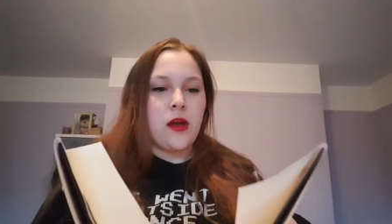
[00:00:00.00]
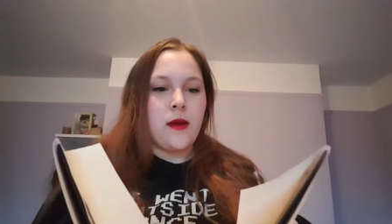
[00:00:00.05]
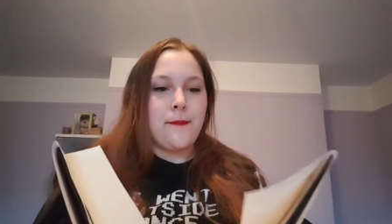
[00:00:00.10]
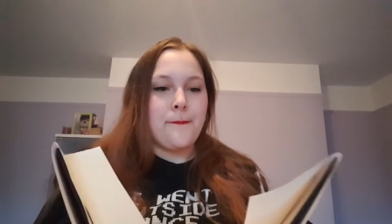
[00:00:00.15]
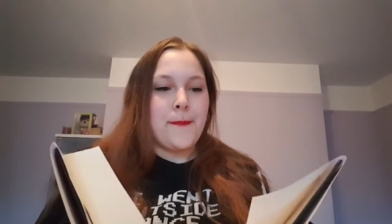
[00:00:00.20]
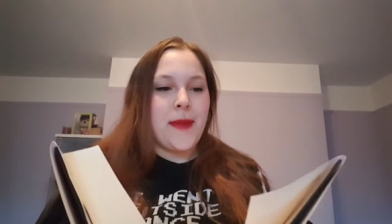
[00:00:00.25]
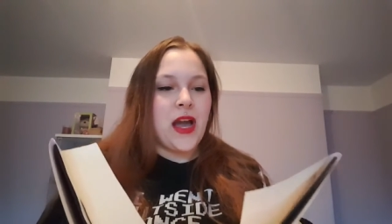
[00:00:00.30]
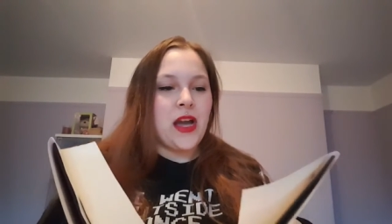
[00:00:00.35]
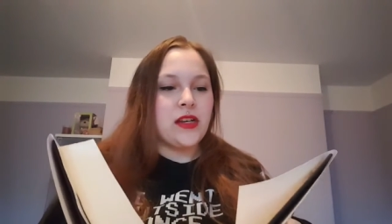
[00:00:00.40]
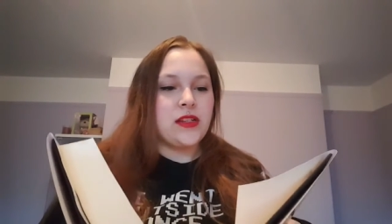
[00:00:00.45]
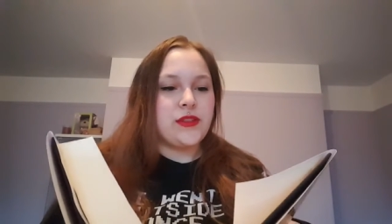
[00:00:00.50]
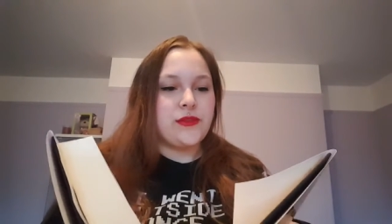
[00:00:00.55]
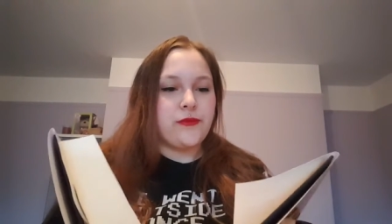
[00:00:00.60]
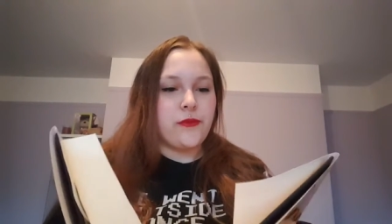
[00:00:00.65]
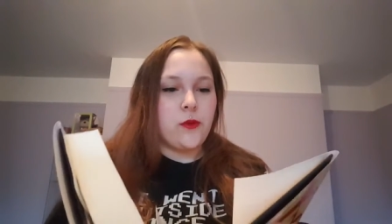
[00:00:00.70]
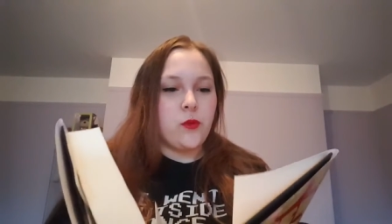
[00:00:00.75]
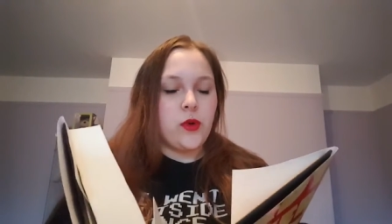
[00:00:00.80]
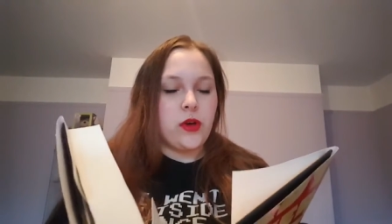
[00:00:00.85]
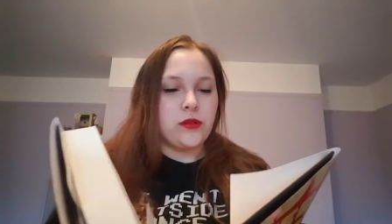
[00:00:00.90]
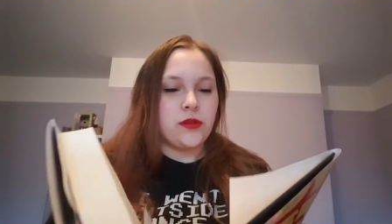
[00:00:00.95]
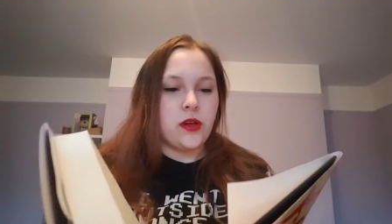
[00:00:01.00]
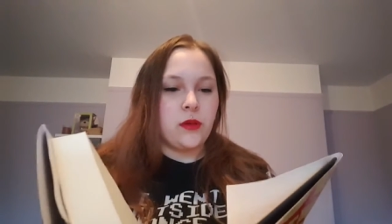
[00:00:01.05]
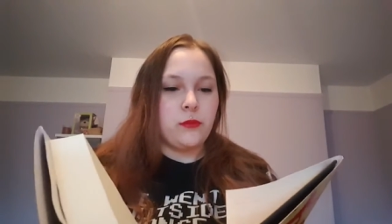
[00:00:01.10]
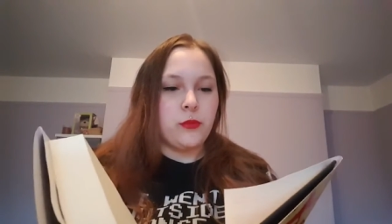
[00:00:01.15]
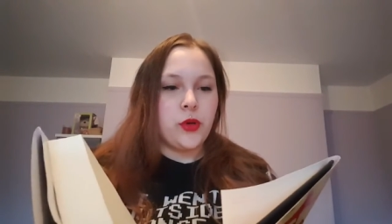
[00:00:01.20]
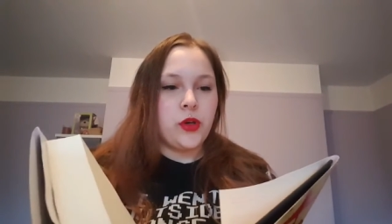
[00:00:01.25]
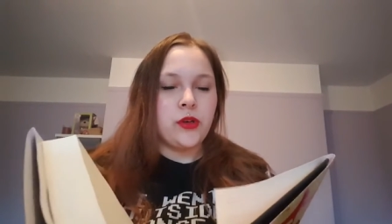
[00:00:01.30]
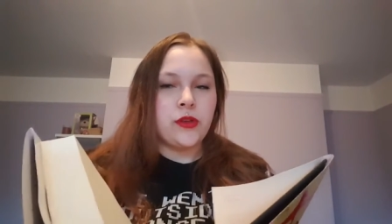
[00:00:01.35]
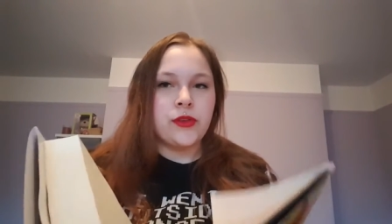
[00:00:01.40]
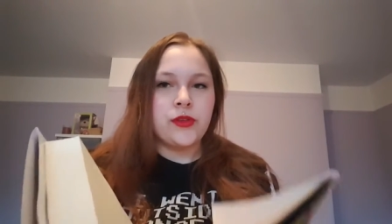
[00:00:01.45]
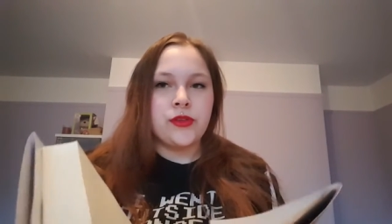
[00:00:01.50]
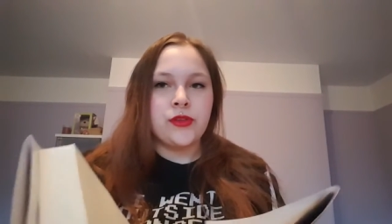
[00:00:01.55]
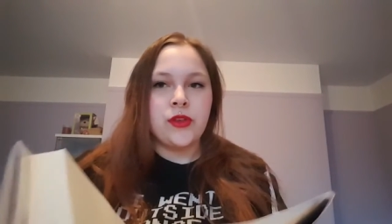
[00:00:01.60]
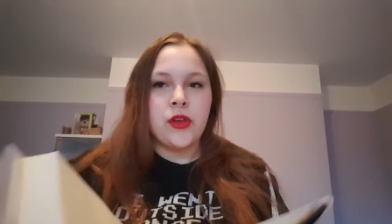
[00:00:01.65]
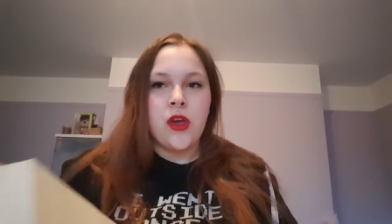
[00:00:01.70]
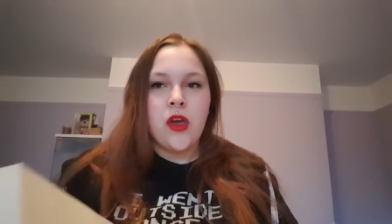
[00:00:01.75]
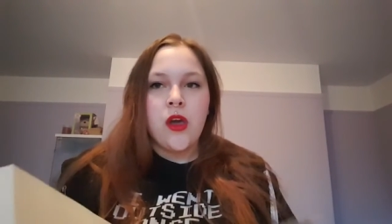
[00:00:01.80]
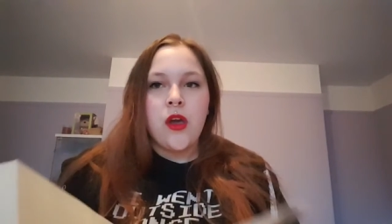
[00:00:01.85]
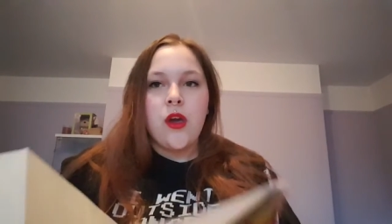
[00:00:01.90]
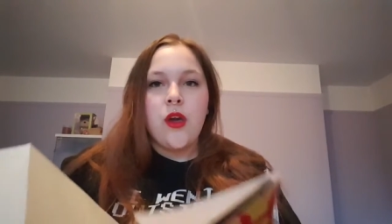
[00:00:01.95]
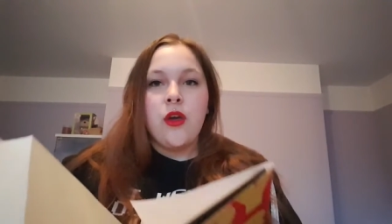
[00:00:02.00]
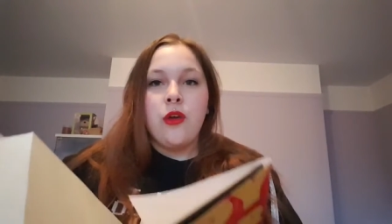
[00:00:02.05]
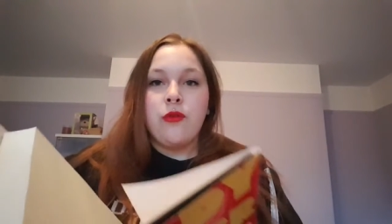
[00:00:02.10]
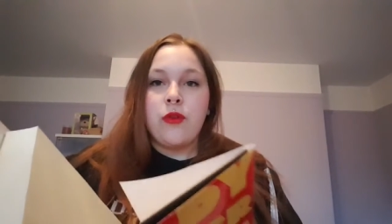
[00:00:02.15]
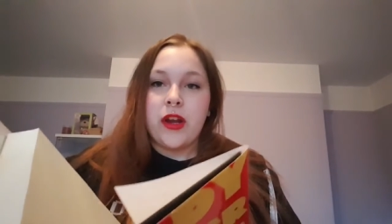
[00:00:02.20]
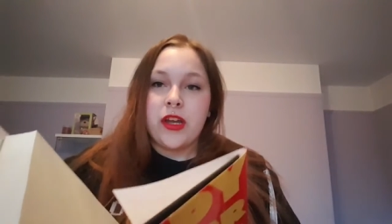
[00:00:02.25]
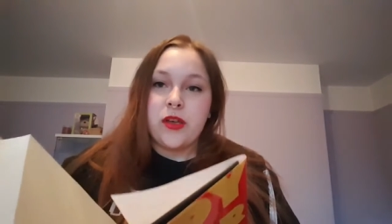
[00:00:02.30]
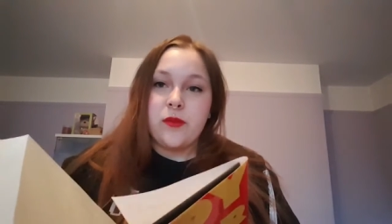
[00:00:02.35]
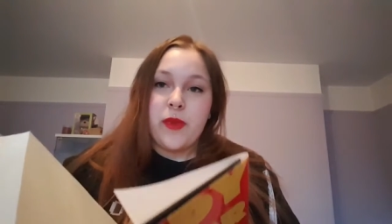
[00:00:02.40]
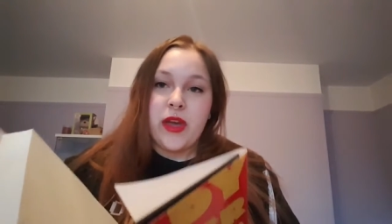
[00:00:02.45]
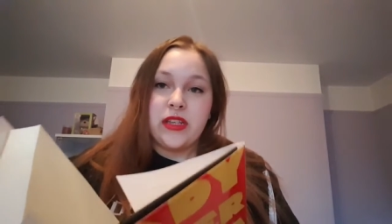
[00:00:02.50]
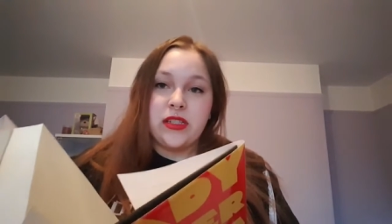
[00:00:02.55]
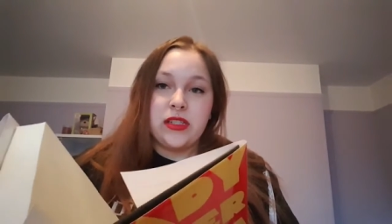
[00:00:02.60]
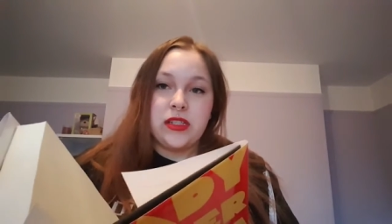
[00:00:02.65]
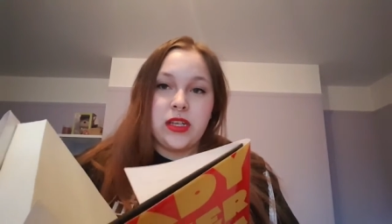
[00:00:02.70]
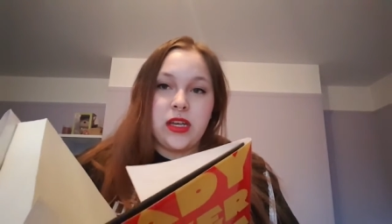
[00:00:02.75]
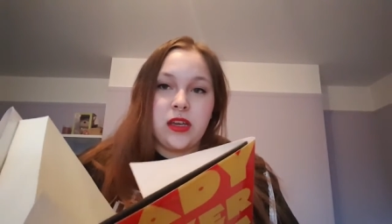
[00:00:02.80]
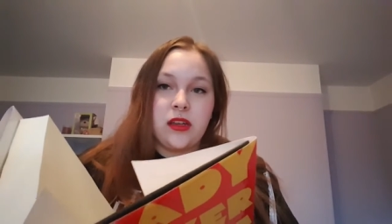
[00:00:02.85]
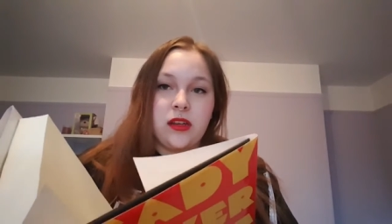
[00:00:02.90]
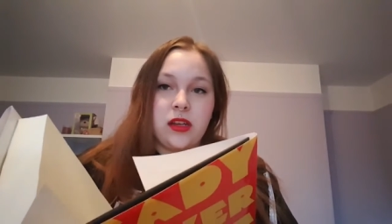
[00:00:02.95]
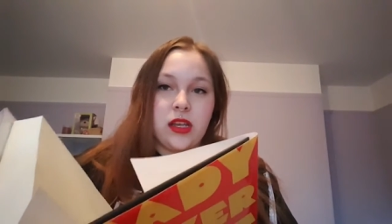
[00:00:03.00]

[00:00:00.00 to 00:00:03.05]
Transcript: Max from Well Done Books recommended it.